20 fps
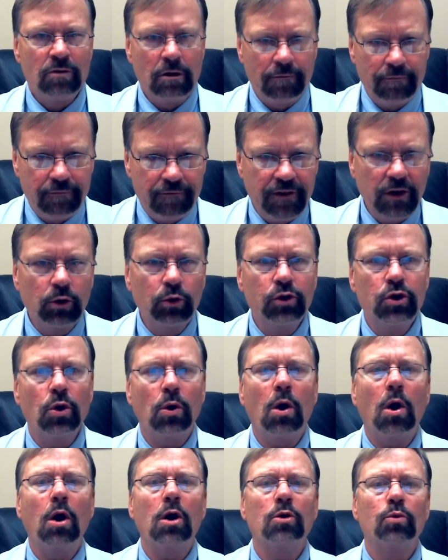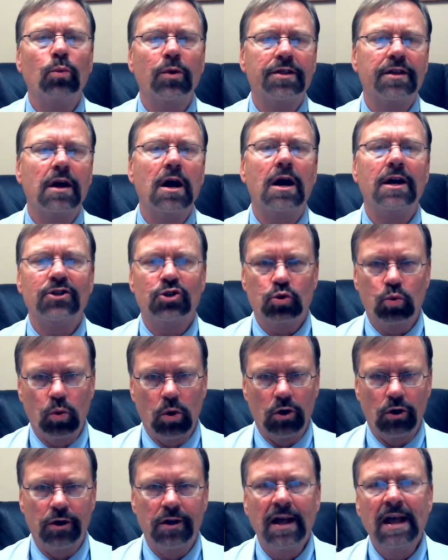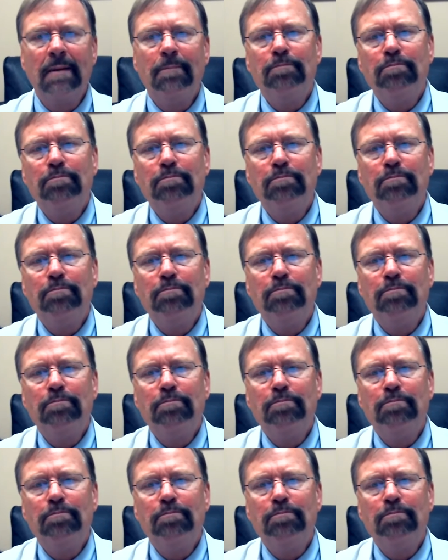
Fill your heart with God's word.